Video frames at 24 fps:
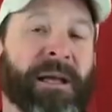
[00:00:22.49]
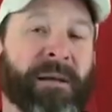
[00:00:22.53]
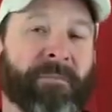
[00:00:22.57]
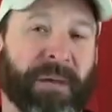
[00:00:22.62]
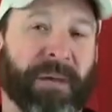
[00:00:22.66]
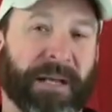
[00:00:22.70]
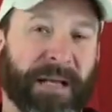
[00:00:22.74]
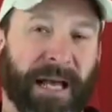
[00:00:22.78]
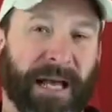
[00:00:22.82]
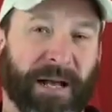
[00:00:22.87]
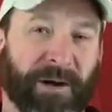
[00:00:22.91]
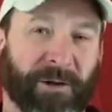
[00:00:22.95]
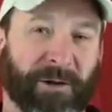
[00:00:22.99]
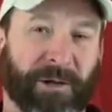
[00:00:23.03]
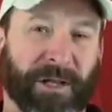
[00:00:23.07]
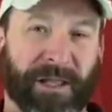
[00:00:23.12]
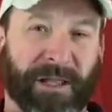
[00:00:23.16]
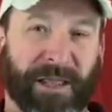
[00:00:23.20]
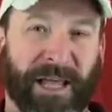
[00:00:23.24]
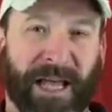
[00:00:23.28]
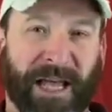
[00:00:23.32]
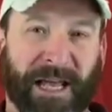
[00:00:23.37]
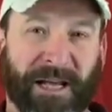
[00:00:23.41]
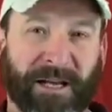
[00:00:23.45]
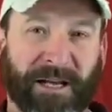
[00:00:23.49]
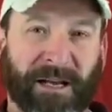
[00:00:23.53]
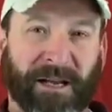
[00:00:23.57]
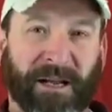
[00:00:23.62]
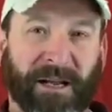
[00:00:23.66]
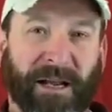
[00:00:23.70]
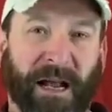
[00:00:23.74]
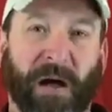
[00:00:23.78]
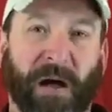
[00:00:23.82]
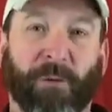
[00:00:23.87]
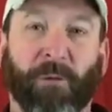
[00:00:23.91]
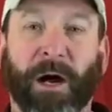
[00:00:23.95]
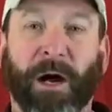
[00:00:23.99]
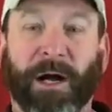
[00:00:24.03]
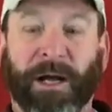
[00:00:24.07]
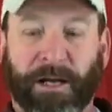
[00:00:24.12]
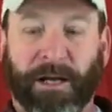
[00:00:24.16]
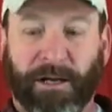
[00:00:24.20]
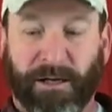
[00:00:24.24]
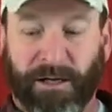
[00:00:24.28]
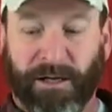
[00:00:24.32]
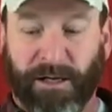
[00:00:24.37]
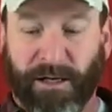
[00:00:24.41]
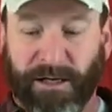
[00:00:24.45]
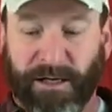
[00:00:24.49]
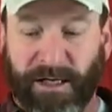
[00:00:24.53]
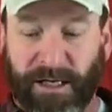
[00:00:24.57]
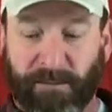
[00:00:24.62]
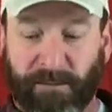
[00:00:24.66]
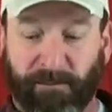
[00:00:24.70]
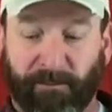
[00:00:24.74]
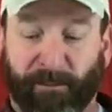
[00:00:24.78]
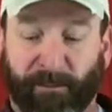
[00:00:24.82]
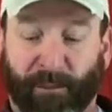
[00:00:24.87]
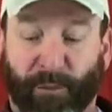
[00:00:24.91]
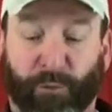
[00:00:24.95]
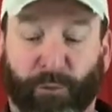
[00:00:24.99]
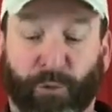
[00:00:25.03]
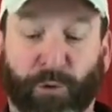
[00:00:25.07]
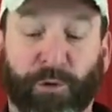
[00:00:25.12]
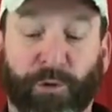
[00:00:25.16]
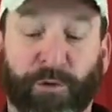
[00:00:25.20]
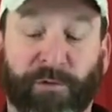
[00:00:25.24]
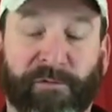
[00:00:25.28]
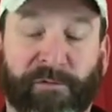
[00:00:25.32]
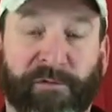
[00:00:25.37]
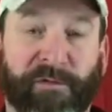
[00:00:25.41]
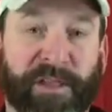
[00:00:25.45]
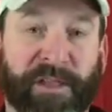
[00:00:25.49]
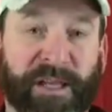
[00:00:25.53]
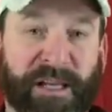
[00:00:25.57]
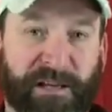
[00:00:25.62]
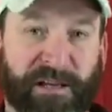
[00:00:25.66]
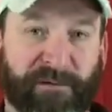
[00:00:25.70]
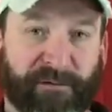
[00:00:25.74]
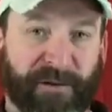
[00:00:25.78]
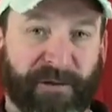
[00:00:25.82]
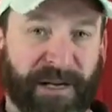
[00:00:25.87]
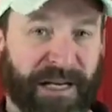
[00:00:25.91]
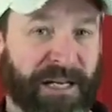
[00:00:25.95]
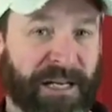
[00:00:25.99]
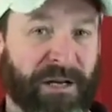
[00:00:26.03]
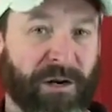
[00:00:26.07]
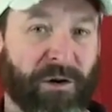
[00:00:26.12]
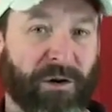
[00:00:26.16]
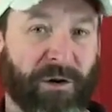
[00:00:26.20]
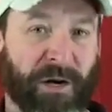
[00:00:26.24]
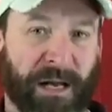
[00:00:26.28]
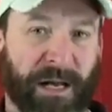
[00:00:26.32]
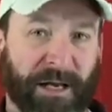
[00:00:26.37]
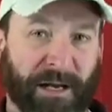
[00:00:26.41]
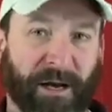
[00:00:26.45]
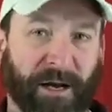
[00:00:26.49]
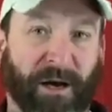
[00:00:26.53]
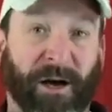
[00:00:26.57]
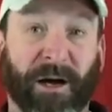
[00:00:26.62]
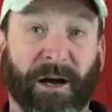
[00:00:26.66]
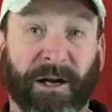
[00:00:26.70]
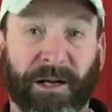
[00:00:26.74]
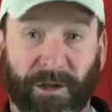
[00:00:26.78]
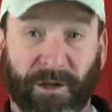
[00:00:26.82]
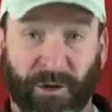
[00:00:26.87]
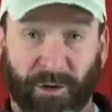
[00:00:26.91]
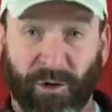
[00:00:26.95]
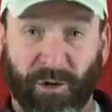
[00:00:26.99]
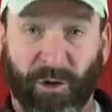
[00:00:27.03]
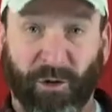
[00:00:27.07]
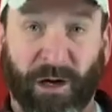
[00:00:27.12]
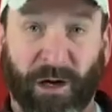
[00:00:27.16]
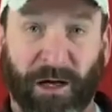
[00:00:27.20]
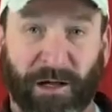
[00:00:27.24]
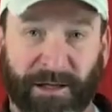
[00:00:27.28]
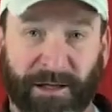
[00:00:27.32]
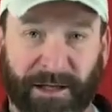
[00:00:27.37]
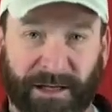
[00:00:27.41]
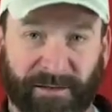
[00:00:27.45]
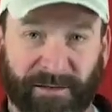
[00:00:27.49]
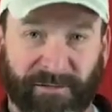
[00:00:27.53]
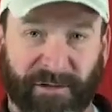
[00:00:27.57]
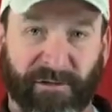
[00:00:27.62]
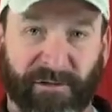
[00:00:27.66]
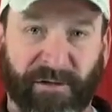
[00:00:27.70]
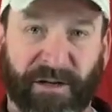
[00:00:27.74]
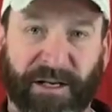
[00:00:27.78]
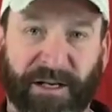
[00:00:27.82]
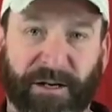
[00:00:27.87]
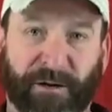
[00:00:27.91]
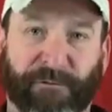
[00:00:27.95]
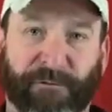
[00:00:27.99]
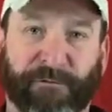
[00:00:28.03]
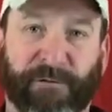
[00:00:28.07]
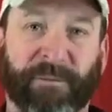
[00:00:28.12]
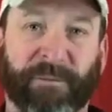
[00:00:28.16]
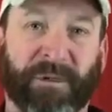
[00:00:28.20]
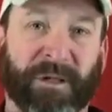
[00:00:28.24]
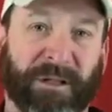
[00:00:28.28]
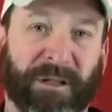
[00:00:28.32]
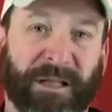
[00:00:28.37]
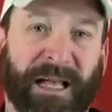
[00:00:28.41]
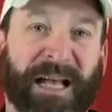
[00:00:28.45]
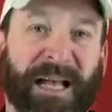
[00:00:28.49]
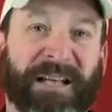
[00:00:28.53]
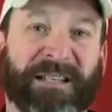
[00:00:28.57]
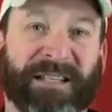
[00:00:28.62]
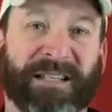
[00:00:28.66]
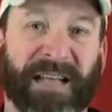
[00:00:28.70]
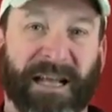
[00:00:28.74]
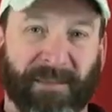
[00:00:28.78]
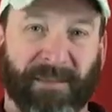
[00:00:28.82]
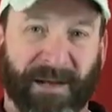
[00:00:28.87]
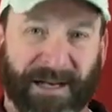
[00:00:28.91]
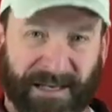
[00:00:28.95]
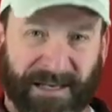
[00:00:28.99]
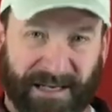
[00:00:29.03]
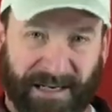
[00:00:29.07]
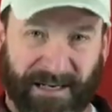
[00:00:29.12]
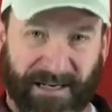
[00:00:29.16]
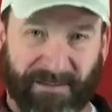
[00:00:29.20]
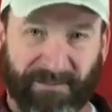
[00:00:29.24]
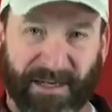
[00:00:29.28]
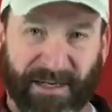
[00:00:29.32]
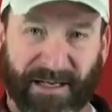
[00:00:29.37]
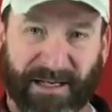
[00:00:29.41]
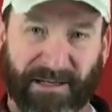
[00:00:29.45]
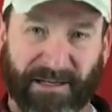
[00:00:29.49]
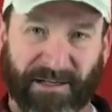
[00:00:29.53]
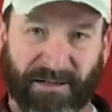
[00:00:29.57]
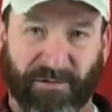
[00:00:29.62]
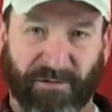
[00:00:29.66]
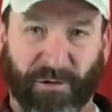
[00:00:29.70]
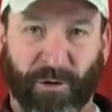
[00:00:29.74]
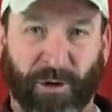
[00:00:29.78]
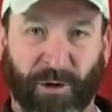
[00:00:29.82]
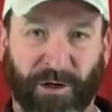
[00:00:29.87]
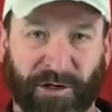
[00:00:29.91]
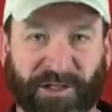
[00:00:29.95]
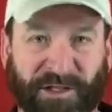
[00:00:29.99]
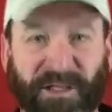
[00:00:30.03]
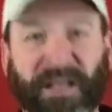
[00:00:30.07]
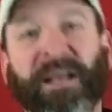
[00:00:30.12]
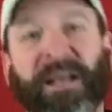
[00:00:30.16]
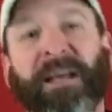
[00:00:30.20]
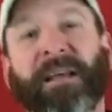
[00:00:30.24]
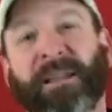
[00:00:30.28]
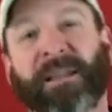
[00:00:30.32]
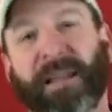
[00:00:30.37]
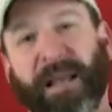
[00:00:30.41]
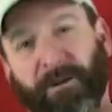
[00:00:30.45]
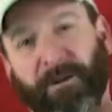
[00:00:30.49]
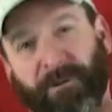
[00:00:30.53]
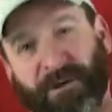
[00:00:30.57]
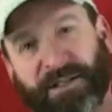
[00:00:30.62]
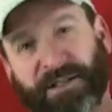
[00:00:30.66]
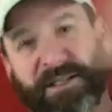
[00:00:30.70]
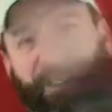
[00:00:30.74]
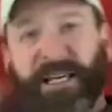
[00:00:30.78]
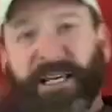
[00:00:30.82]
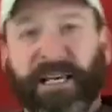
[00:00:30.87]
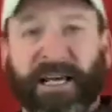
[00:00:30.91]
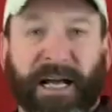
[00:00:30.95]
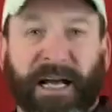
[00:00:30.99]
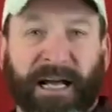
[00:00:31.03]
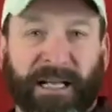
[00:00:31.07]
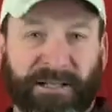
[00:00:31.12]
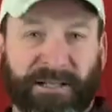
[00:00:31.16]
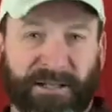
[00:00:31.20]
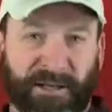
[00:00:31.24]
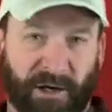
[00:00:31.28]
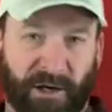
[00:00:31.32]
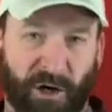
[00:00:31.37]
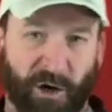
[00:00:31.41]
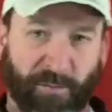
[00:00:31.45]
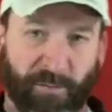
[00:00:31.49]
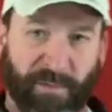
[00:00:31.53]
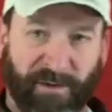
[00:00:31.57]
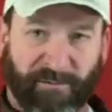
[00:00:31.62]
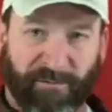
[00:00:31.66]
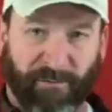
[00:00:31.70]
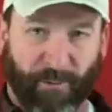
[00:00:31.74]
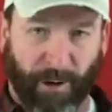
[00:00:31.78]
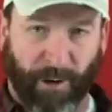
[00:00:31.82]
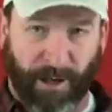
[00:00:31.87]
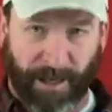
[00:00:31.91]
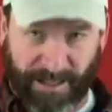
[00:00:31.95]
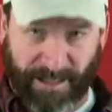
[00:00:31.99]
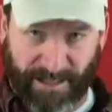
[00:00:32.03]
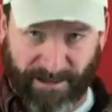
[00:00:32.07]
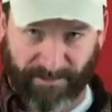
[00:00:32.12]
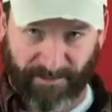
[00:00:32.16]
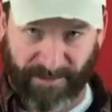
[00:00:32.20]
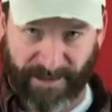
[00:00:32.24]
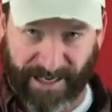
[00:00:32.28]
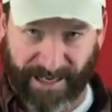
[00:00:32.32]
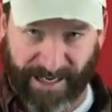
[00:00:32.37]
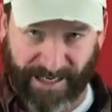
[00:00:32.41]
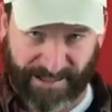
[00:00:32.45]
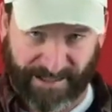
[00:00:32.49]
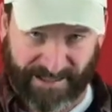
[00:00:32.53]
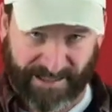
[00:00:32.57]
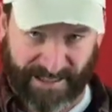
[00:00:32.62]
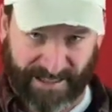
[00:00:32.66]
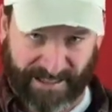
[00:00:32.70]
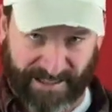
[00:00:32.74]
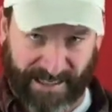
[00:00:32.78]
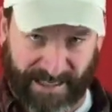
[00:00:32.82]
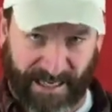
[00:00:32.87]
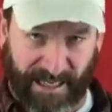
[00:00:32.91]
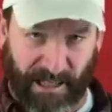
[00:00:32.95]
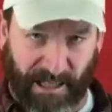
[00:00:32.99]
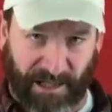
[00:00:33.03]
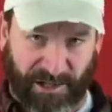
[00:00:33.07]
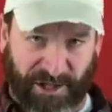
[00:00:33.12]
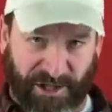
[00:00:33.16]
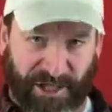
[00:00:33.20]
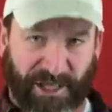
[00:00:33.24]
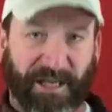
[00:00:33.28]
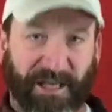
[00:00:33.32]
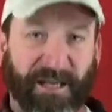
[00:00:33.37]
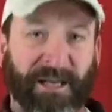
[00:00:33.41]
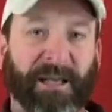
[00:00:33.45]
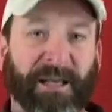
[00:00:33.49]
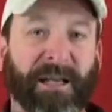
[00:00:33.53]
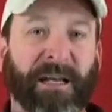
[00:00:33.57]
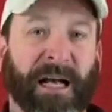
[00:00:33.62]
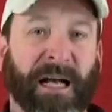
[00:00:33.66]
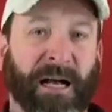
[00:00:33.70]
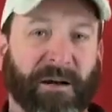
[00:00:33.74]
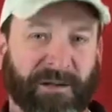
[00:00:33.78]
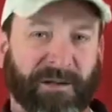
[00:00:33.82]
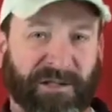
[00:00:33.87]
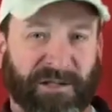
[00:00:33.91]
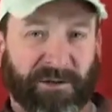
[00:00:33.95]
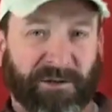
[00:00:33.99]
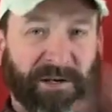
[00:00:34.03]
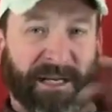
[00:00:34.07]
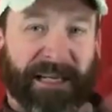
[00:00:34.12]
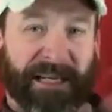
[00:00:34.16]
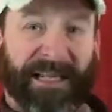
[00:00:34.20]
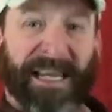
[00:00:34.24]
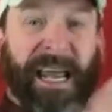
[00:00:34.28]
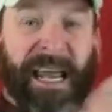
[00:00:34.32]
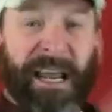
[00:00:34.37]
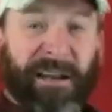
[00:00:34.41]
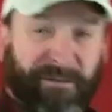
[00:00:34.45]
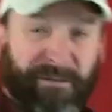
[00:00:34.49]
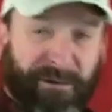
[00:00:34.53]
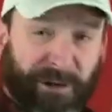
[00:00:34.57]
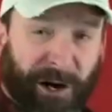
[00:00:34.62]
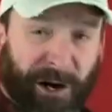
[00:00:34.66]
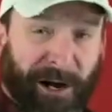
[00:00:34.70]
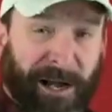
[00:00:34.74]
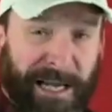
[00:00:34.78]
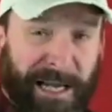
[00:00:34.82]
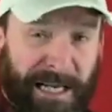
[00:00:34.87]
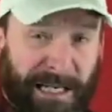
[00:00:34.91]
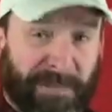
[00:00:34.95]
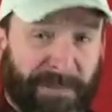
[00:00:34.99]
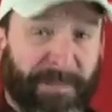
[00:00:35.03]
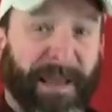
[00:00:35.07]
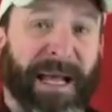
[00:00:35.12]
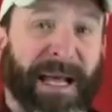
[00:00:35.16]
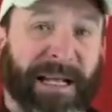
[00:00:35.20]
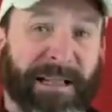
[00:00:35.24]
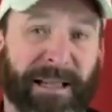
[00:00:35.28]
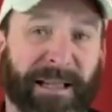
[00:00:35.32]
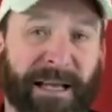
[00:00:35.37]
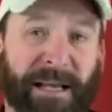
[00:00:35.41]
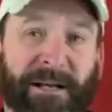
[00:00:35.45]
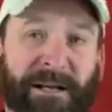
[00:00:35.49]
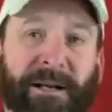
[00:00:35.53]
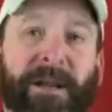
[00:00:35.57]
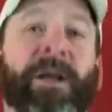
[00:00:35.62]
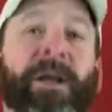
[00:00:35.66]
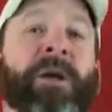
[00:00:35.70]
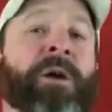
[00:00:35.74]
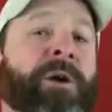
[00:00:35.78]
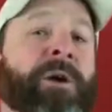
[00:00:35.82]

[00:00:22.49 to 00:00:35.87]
But not only that, I want to improve the video and audio quality of the video from the last time I did it, because of course that was eons ago before I even had technology. I was doing cave drawings back then.